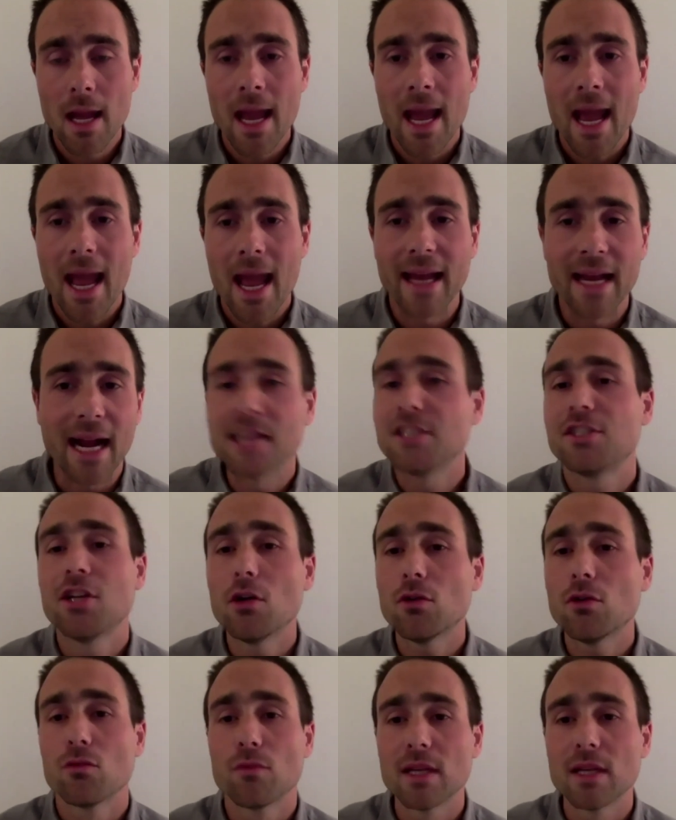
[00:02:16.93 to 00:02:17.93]
And I
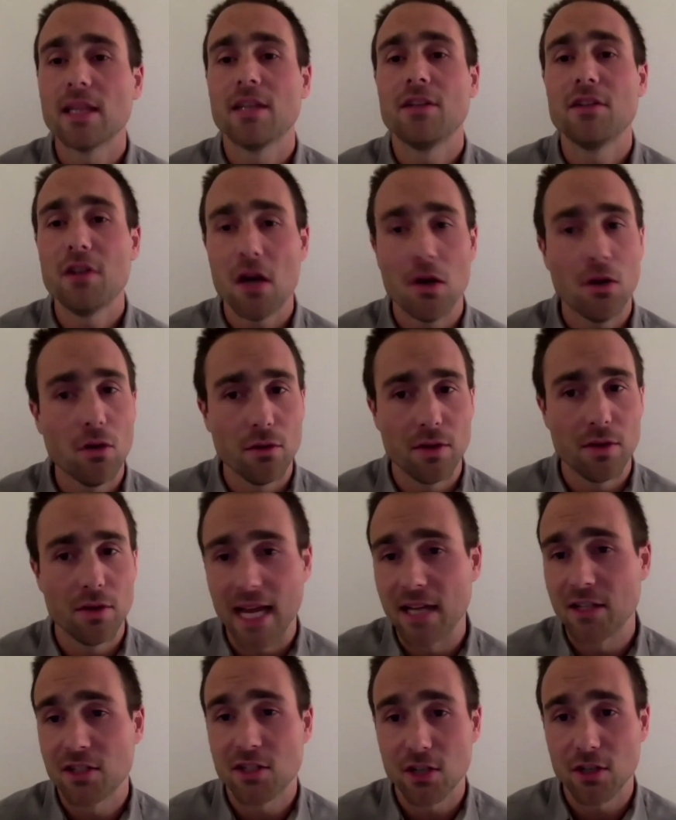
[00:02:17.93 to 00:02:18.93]
don't really know the
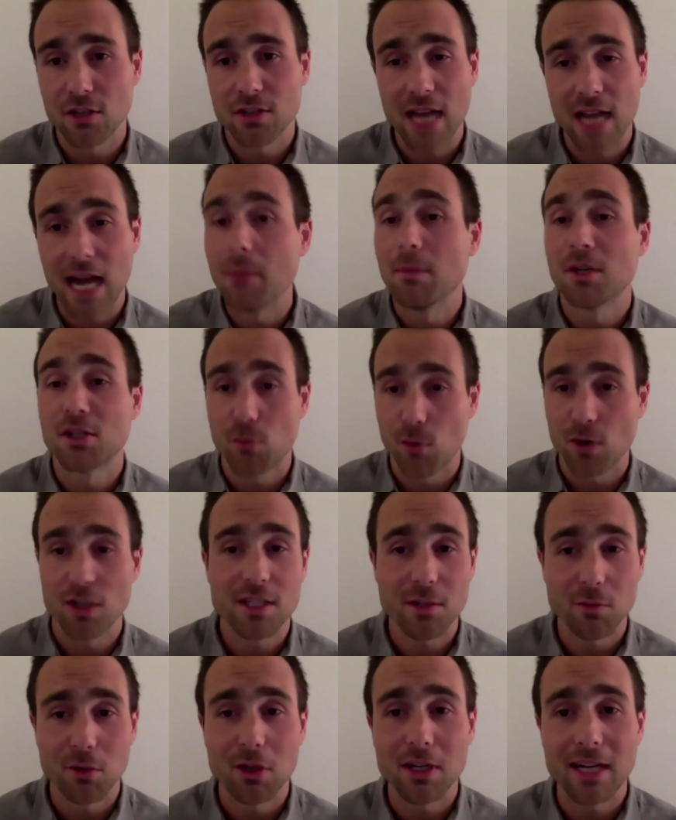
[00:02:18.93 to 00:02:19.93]
answer to how much worse
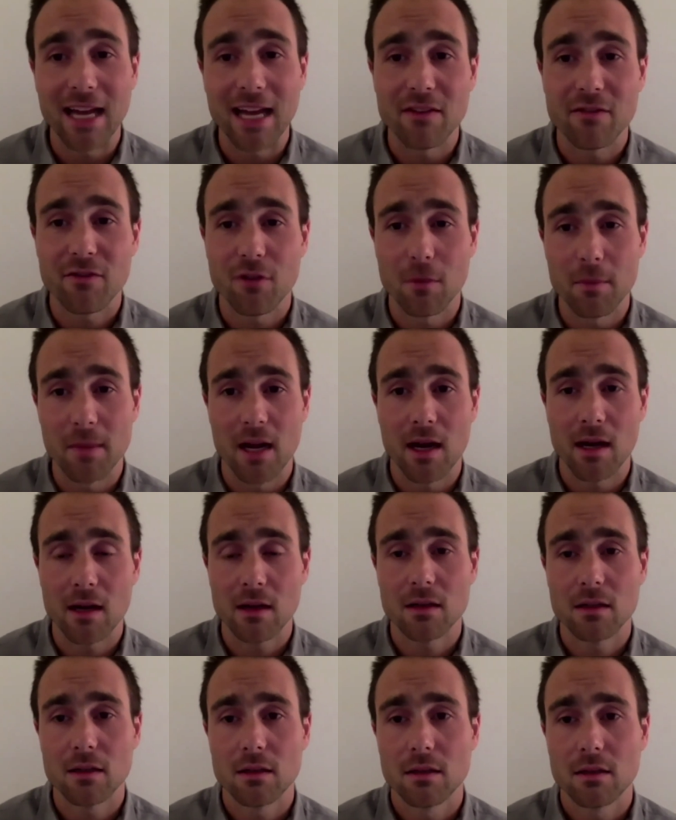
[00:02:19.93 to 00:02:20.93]
it will get from there.
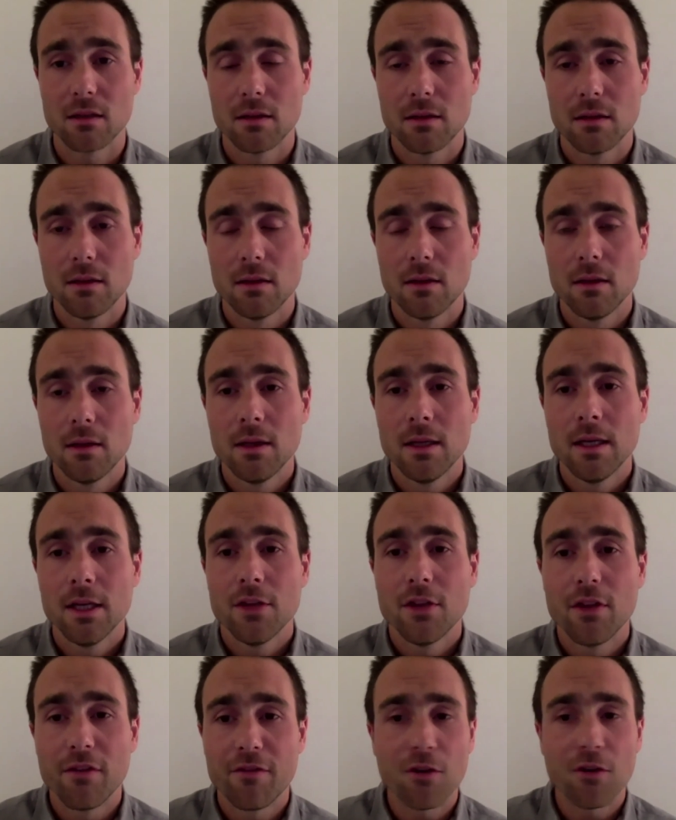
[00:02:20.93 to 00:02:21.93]

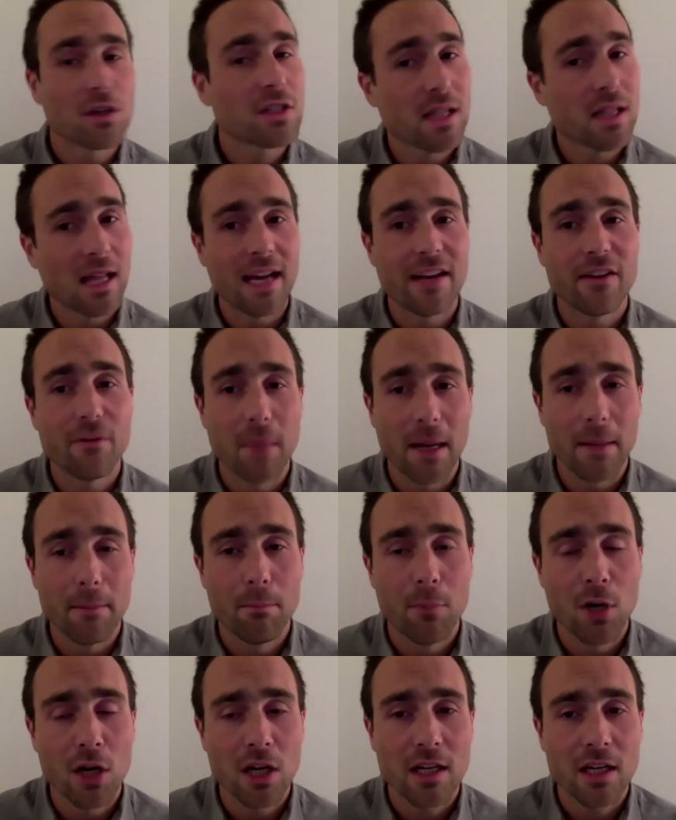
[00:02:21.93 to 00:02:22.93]
The first line of my
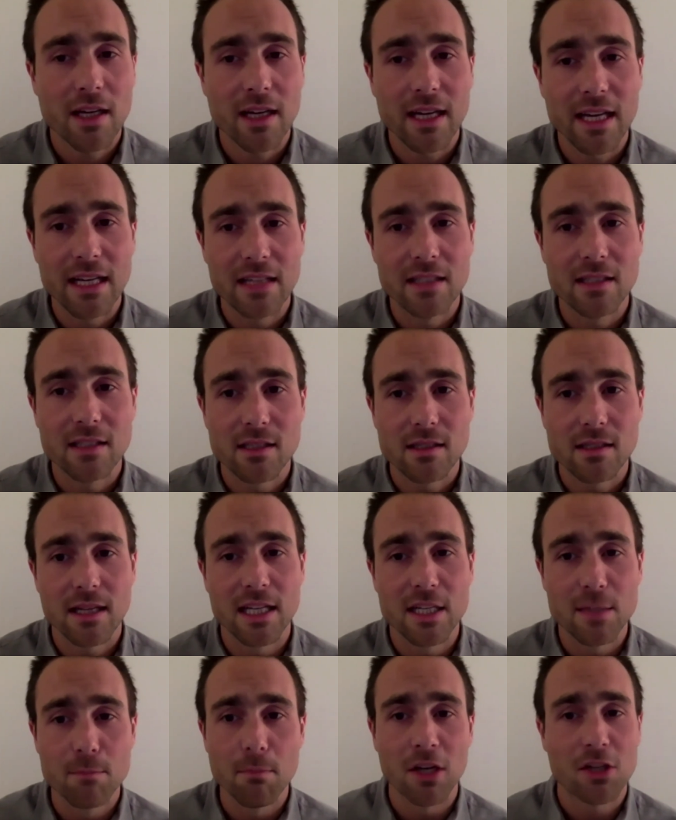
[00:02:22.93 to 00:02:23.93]
book is,
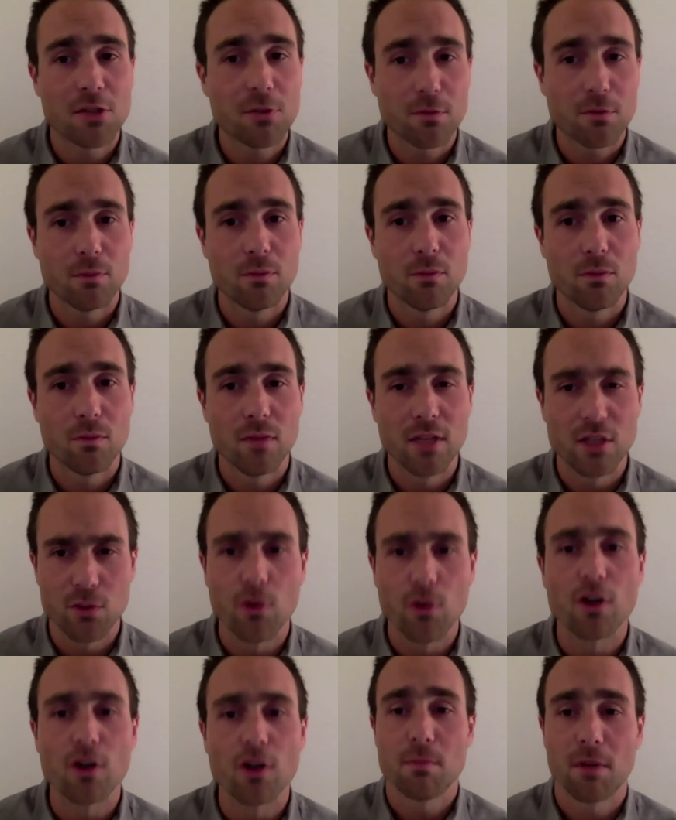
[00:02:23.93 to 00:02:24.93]
it's much, it's
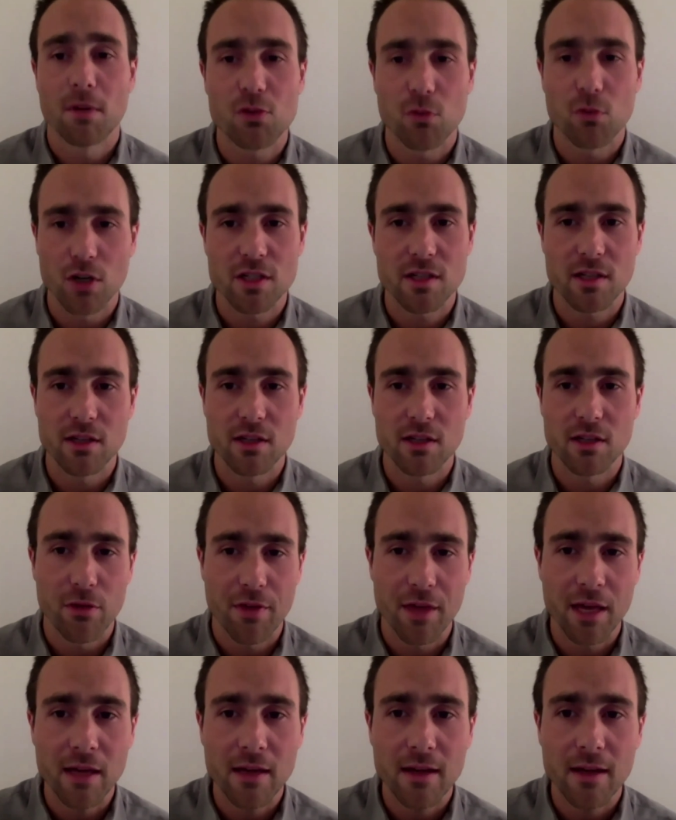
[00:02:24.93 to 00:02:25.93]
worse, much worse than you think.